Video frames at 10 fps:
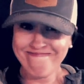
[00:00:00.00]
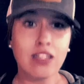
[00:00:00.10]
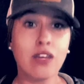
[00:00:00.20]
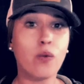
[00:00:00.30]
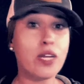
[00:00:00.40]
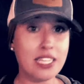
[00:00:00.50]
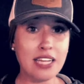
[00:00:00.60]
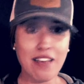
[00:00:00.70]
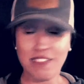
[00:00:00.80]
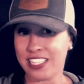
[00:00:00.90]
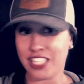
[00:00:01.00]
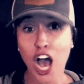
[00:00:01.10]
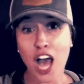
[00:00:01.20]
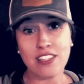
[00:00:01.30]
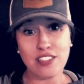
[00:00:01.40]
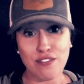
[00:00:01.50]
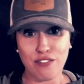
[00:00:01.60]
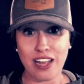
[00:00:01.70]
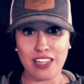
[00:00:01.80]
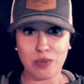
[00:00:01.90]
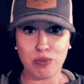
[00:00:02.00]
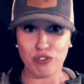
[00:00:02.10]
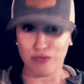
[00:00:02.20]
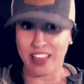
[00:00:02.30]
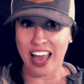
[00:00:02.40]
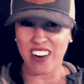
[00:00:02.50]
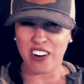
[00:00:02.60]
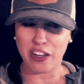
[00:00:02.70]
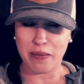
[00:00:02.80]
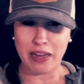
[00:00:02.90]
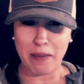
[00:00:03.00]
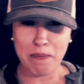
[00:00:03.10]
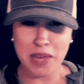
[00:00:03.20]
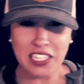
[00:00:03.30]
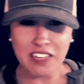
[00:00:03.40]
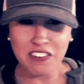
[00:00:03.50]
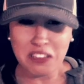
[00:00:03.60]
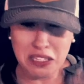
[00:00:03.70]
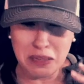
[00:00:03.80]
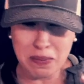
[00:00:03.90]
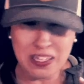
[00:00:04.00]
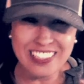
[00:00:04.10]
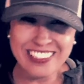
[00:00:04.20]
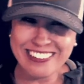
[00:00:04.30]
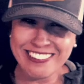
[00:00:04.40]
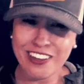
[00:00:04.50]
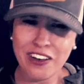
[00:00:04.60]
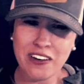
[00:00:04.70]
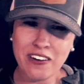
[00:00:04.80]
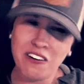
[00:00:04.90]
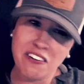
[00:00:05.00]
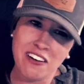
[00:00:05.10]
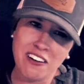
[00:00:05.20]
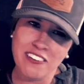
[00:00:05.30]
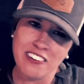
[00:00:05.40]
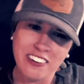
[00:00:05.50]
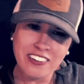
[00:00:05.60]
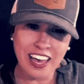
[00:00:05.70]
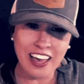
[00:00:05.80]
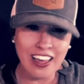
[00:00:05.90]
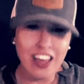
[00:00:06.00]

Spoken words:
we did have tons of riots prove that argument a bit differently, but okay,